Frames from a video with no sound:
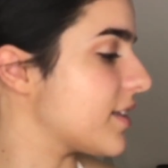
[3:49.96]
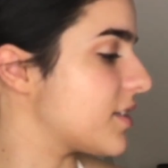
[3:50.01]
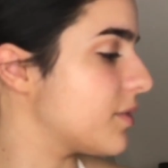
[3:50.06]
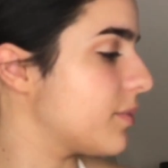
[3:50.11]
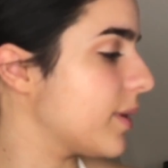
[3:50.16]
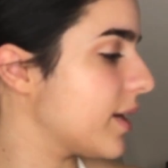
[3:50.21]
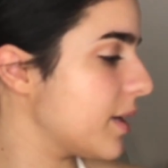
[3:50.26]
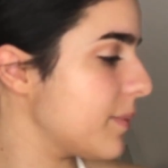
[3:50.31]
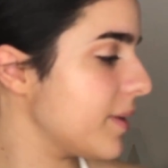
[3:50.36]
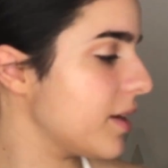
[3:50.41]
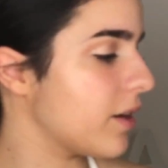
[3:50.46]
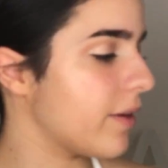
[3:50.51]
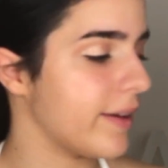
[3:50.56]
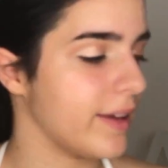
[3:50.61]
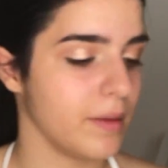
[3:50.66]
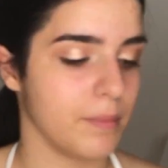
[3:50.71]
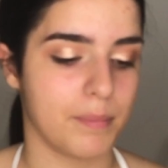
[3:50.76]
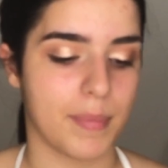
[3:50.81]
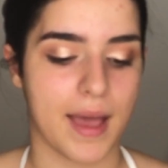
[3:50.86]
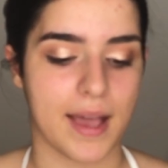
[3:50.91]
so we're going to be
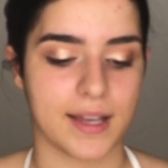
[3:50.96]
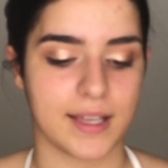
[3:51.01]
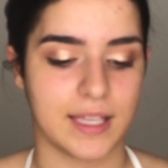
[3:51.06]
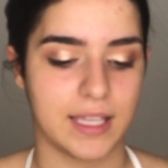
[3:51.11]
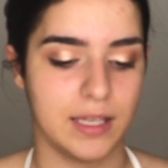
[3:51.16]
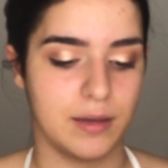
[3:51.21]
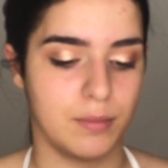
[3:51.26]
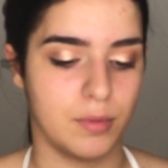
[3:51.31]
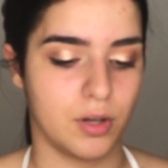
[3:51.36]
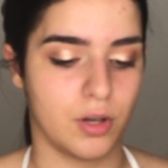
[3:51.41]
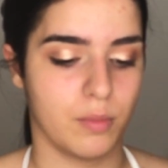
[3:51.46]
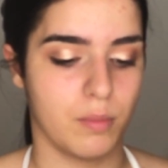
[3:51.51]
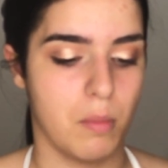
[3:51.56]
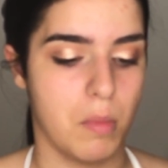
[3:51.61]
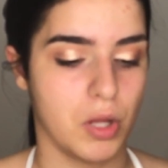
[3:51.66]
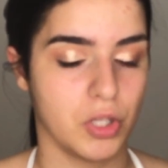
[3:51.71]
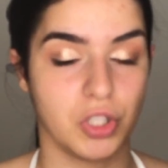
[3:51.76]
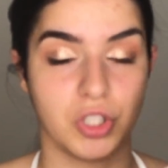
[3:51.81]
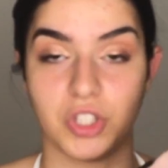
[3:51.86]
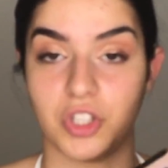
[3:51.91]
going back in
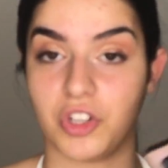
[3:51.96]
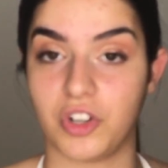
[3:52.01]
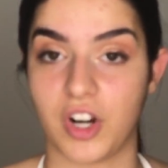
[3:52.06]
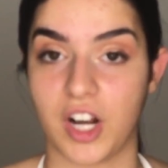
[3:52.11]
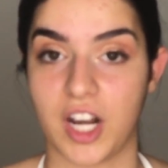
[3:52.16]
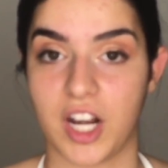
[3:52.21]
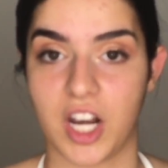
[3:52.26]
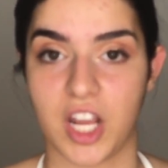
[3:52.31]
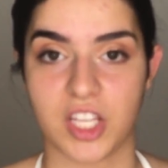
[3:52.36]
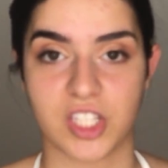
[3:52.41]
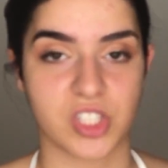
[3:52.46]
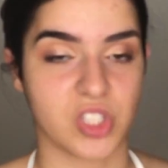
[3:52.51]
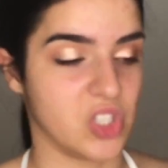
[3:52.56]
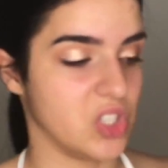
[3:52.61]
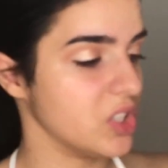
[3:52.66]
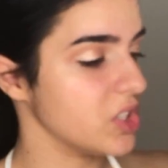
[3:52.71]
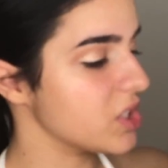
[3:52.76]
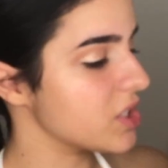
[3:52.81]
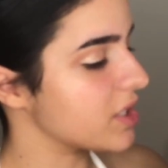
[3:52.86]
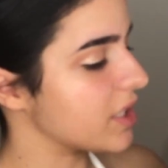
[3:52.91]
Modern
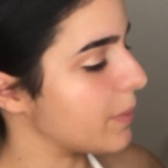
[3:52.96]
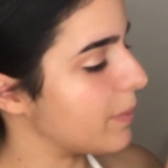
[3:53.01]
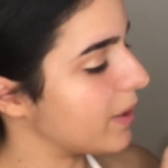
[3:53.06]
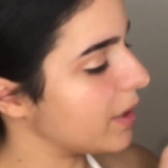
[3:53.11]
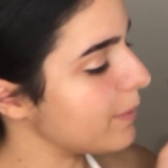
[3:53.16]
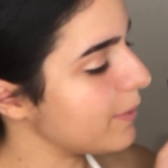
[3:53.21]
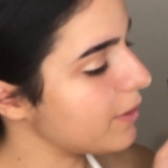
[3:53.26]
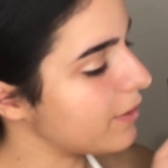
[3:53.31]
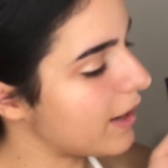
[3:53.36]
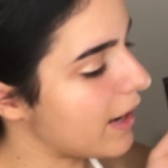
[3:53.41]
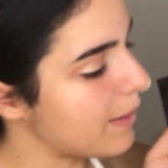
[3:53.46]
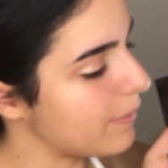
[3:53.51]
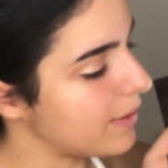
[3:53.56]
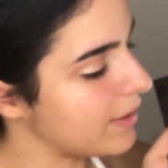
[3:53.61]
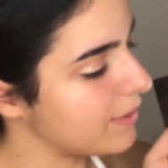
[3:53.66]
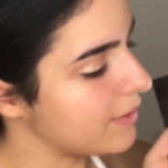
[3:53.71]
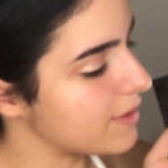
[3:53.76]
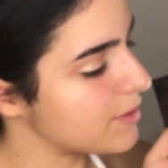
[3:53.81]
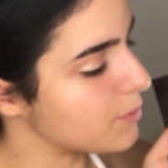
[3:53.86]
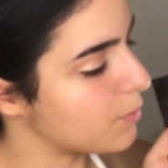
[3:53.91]
Renaissance, and we're going to be
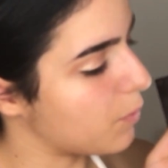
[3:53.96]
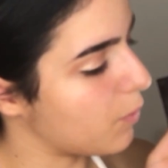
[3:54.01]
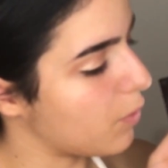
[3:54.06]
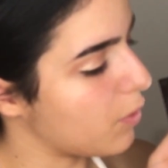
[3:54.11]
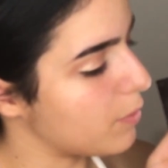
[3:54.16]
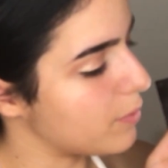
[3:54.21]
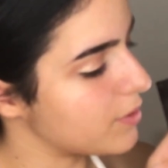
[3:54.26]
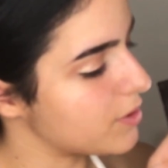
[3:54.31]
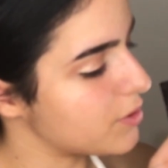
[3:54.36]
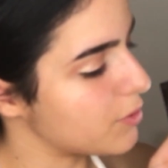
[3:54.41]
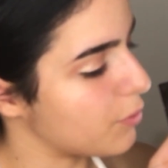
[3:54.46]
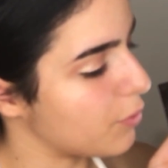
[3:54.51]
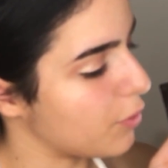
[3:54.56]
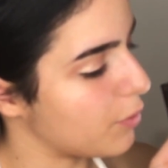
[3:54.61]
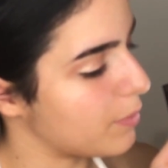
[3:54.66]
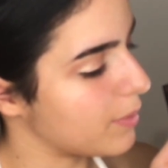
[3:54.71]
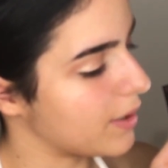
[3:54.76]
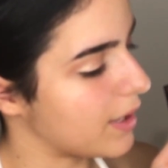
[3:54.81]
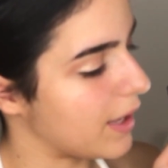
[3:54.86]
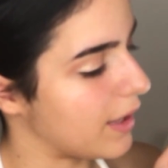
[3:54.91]
grabbing this warm
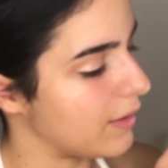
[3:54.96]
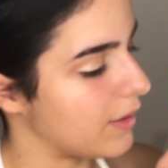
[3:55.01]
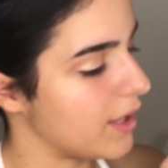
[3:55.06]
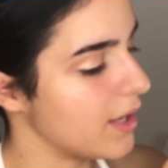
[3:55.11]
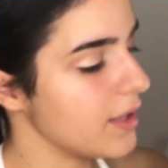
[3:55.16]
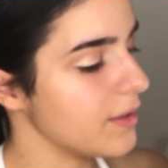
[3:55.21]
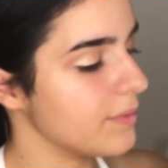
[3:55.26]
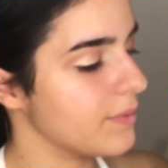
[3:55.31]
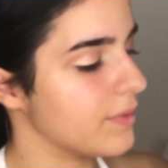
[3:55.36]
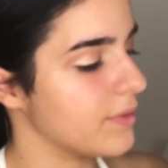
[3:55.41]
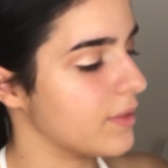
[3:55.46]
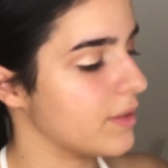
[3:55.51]
taupe colour